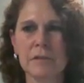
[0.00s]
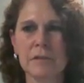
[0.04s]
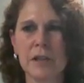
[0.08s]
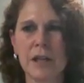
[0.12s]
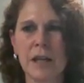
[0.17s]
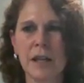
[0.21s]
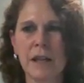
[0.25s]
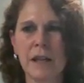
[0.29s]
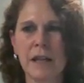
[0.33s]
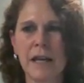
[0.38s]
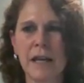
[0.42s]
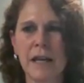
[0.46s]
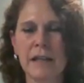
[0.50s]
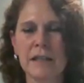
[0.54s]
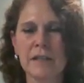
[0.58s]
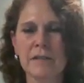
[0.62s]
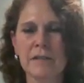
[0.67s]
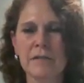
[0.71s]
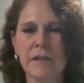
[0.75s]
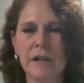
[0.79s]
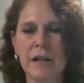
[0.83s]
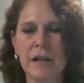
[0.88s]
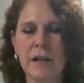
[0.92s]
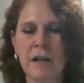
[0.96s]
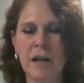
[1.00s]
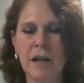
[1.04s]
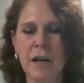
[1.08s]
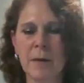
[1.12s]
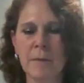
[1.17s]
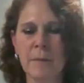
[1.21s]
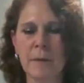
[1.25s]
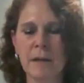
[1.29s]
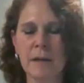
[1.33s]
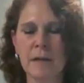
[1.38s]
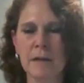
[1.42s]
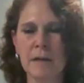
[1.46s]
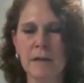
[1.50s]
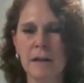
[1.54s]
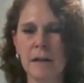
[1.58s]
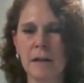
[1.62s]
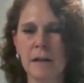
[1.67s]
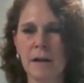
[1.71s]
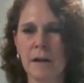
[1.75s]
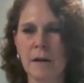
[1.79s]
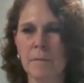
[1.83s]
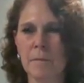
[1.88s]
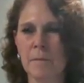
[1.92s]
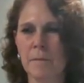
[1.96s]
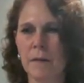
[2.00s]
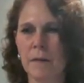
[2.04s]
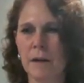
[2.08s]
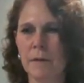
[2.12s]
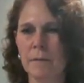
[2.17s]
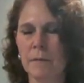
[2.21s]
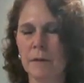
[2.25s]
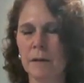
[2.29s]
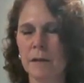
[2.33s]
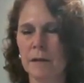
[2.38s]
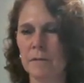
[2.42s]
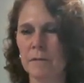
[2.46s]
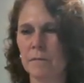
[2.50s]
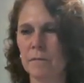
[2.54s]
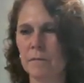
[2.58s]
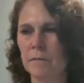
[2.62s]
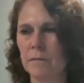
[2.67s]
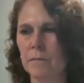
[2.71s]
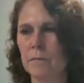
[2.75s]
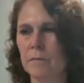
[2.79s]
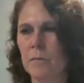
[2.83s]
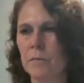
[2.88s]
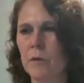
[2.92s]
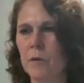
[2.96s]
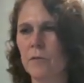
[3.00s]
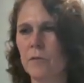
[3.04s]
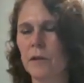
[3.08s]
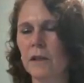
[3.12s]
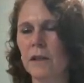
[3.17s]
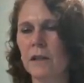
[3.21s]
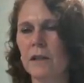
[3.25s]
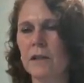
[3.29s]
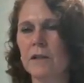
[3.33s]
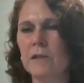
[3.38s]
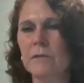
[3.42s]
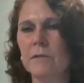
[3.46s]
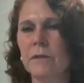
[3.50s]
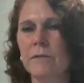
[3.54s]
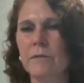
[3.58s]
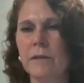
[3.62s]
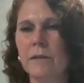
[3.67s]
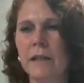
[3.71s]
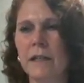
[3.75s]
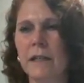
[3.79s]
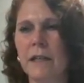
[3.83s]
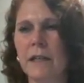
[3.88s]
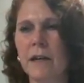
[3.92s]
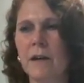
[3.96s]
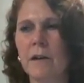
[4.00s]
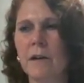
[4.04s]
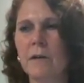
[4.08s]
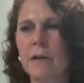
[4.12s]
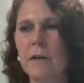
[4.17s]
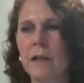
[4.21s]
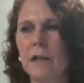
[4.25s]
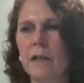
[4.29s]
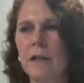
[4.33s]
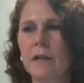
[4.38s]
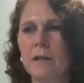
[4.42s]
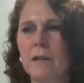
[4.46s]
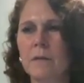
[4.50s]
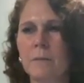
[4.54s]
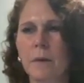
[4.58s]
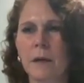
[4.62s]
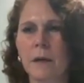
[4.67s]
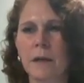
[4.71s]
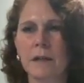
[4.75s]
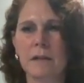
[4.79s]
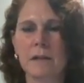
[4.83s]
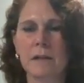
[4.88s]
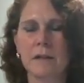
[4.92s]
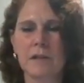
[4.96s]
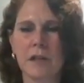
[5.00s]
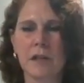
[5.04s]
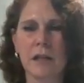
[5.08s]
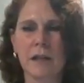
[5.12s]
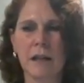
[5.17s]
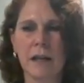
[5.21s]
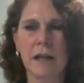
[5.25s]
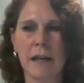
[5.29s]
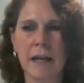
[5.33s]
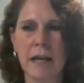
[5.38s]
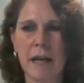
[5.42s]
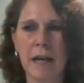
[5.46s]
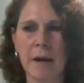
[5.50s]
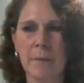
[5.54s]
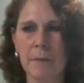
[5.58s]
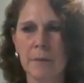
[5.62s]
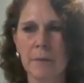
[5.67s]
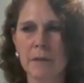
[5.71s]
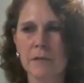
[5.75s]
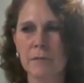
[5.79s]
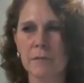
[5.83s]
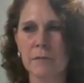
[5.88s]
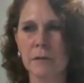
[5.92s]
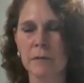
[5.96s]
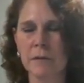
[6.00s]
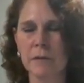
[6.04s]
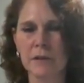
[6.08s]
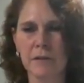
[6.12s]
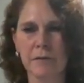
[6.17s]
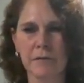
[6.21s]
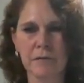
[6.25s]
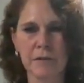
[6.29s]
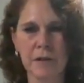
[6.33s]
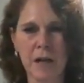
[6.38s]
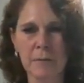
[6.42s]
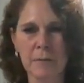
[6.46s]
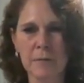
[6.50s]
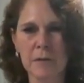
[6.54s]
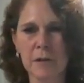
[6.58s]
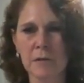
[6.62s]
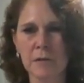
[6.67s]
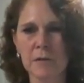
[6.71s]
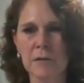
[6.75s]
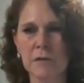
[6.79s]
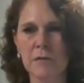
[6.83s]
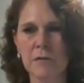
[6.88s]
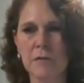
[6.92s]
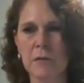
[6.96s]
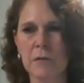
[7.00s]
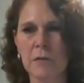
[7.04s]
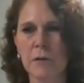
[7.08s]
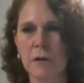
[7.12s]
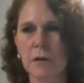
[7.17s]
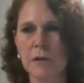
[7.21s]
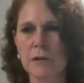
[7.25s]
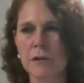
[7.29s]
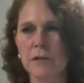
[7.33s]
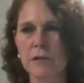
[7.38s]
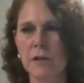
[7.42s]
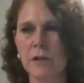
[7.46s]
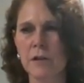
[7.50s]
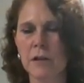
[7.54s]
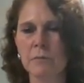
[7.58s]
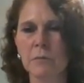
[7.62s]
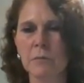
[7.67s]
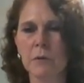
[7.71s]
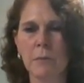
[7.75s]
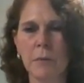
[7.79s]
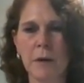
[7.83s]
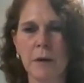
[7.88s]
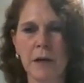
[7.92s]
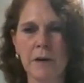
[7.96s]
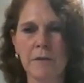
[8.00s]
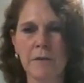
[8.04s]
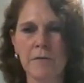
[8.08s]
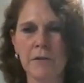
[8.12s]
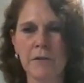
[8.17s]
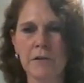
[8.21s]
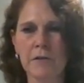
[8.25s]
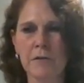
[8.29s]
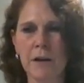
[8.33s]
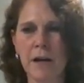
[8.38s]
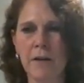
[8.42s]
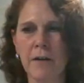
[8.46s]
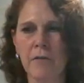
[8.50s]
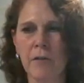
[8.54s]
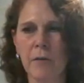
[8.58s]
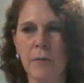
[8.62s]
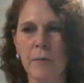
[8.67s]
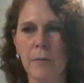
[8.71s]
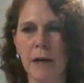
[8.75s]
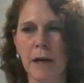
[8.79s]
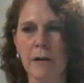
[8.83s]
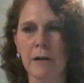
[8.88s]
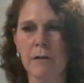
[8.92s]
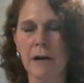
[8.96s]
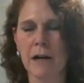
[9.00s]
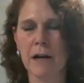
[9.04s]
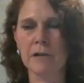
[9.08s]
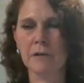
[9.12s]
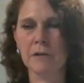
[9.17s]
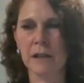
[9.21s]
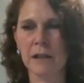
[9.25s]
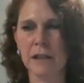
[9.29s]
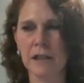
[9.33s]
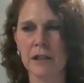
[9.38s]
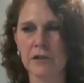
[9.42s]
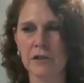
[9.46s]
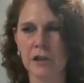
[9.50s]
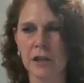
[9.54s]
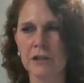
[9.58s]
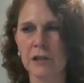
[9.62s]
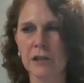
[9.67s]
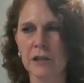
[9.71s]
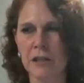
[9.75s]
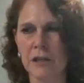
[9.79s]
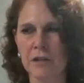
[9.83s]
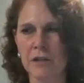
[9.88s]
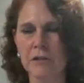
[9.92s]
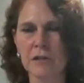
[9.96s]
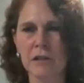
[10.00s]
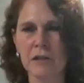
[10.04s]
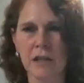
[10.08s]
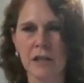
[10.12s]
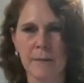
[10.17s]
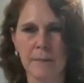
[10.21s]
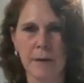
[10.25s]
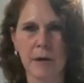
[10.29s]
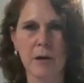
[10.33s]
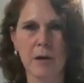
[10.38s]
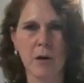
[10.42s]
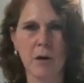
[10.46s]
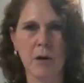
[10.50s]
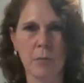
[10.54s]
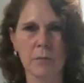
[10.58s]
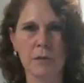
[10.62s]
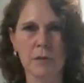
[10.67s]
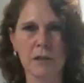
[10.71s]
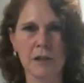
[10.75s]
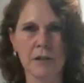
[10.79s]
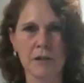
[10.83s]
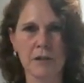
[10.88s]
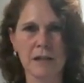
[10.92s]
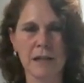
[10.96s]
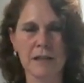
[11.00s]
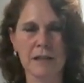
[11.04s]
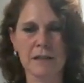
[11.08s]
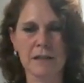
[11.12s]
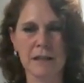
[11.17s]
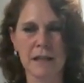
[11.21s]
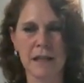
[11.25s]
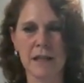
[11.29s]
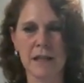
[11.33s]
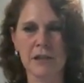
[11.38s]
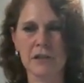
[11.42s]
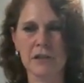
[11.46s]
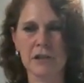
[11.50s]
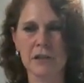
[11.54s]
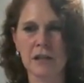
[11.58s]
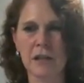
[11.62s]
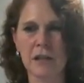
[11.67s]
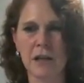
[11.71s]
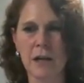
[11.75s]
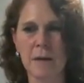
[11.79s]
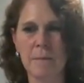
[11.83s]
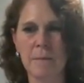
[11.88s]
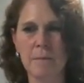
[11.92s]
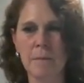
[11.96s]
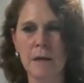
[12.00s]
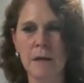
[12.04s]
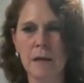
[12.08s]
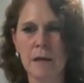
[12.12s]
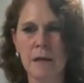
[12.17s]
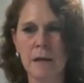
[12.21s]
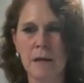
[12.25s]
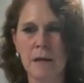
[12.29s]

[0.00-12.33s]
Jet lag is very common. I'm going to move a little swiftly now, but jet lag happens when we shift time zones, of course. You can prepare for travel by gradually adjusting your sleep at home to your destination time.